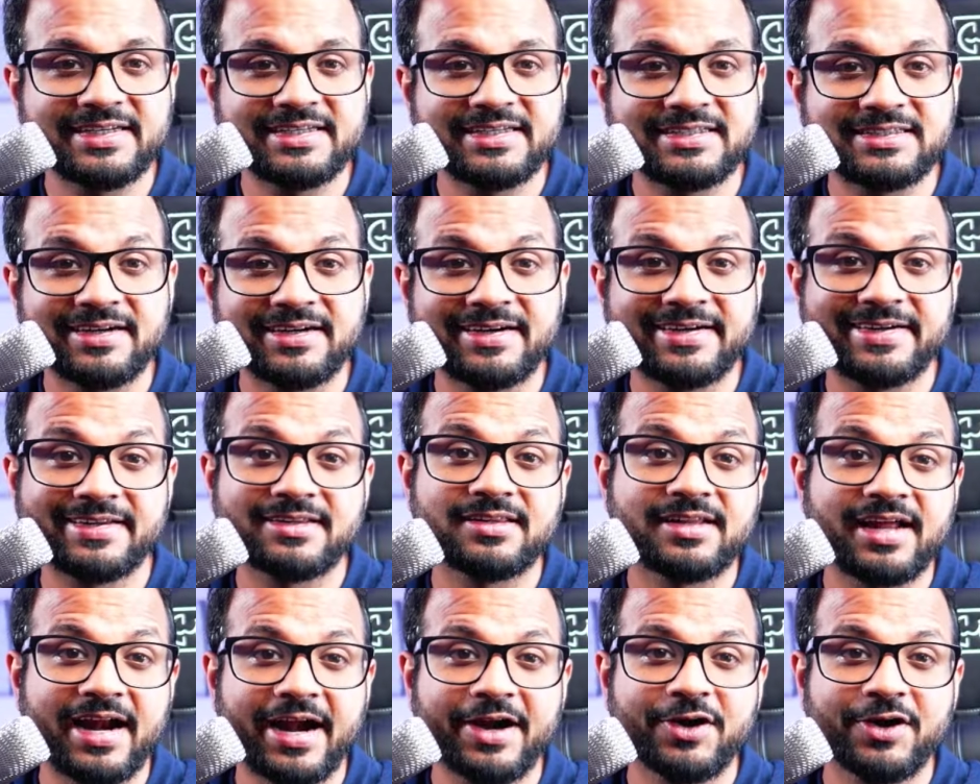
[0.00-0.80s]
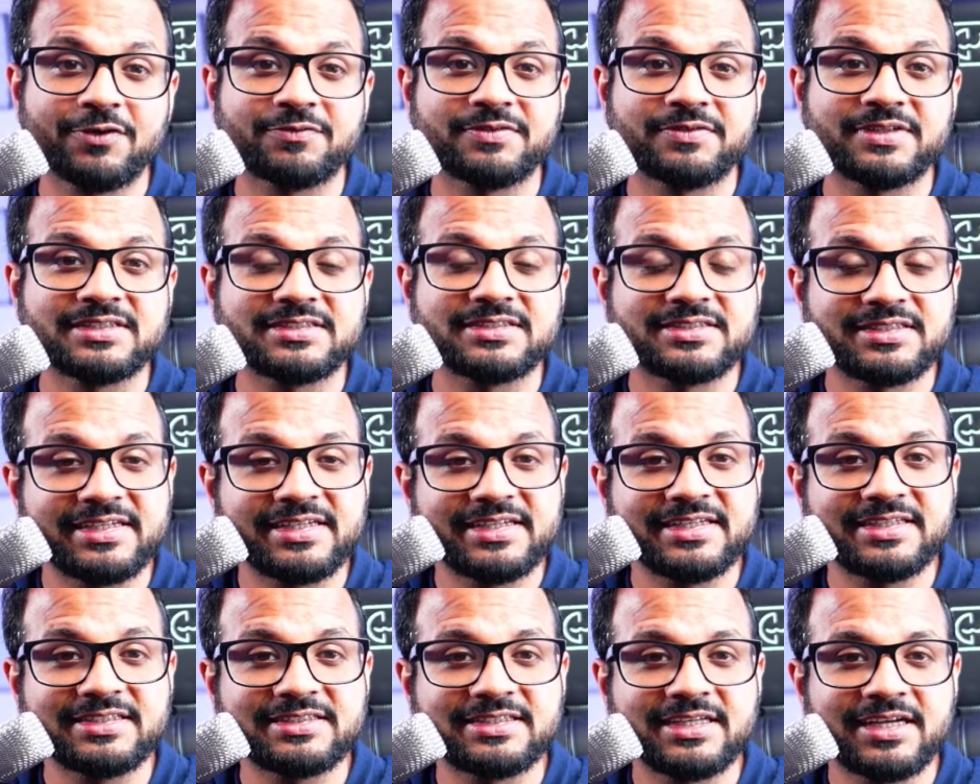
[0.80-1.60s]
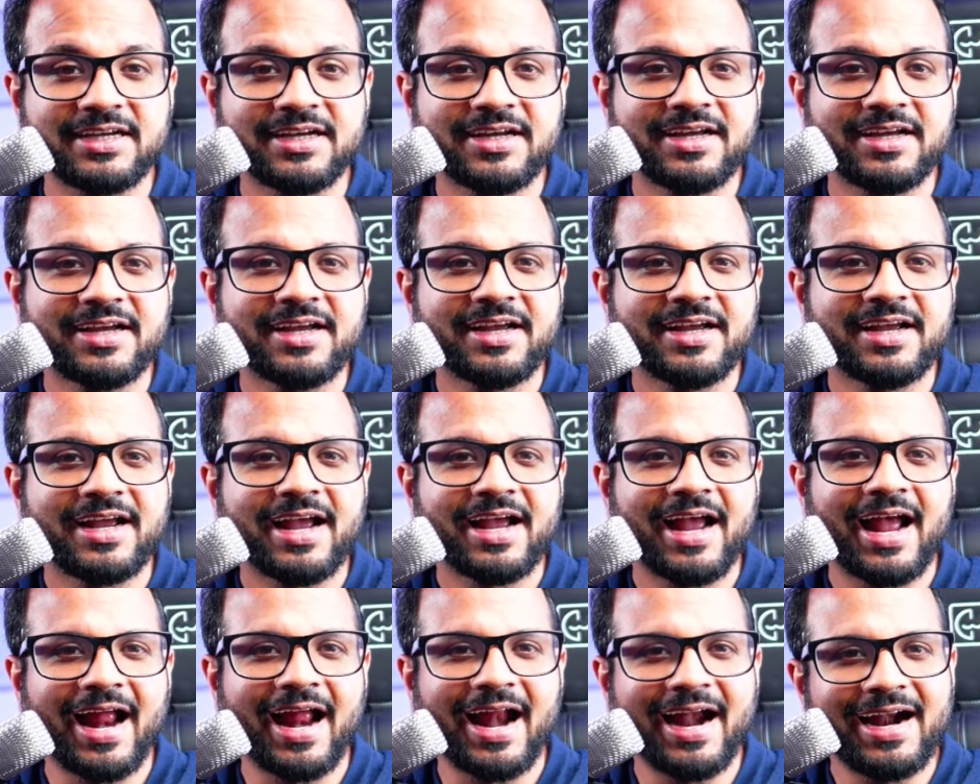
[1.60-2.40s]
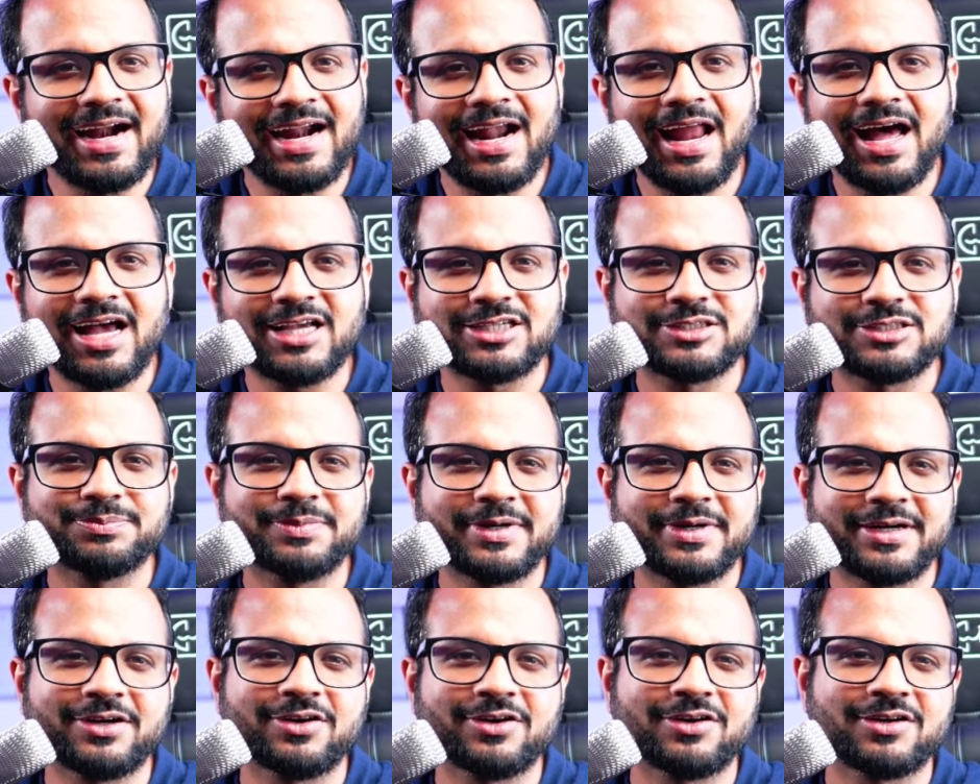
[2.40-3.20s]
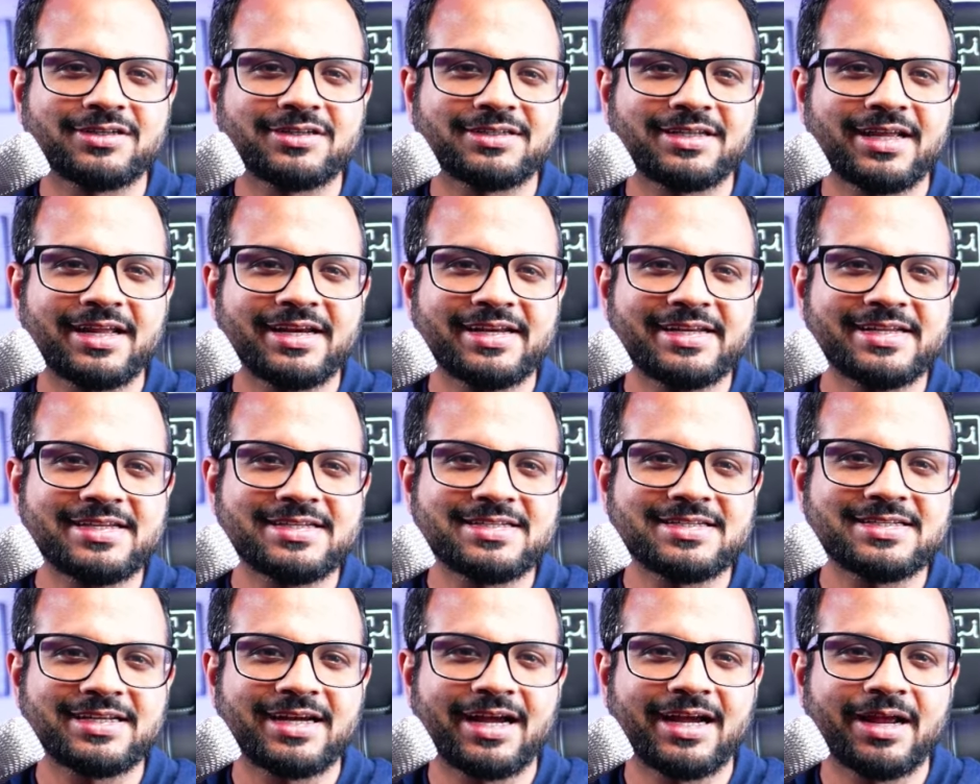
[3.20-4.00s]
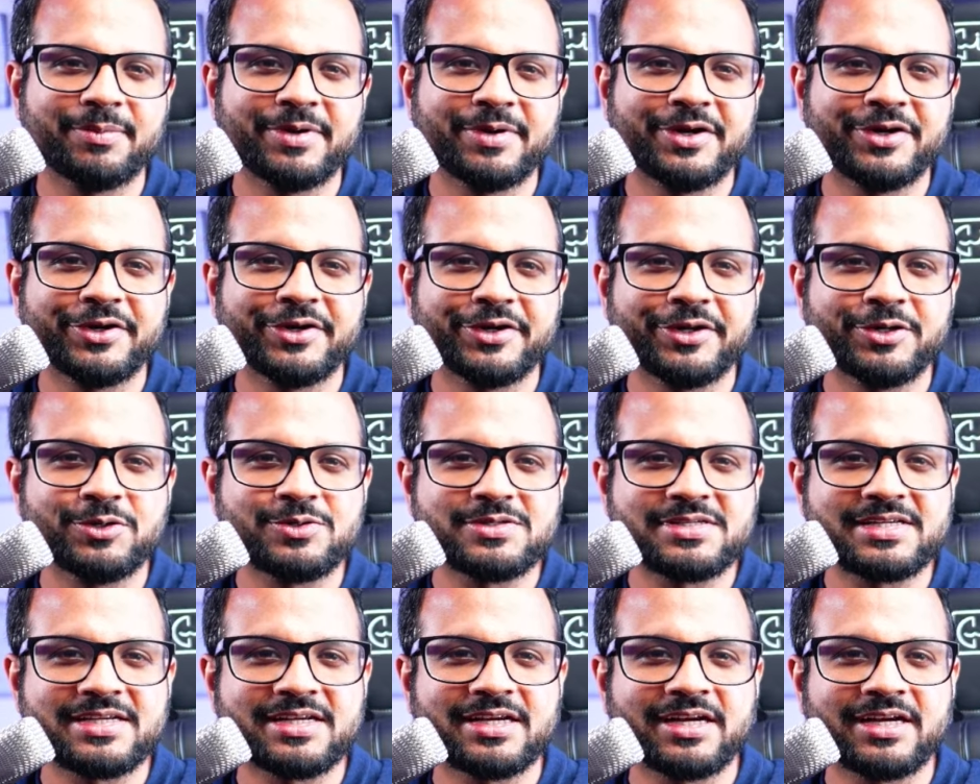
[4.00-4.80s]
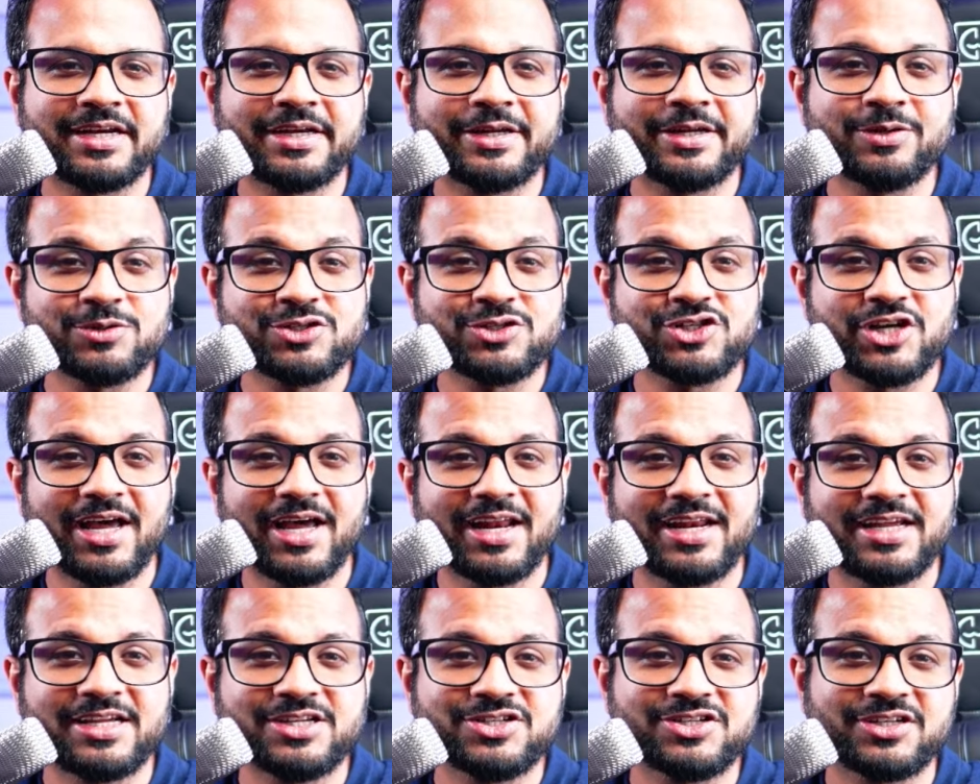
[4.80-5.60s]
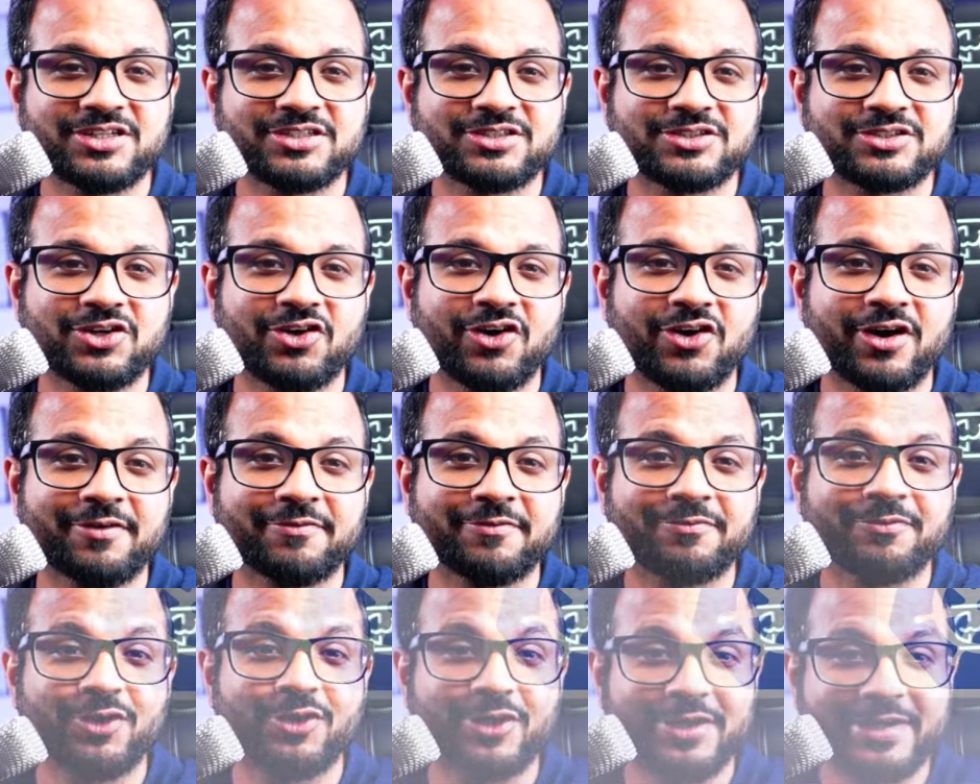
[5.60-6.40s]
until the end of this series. And last but not the least, I'm introducing a new challenge. It's called 40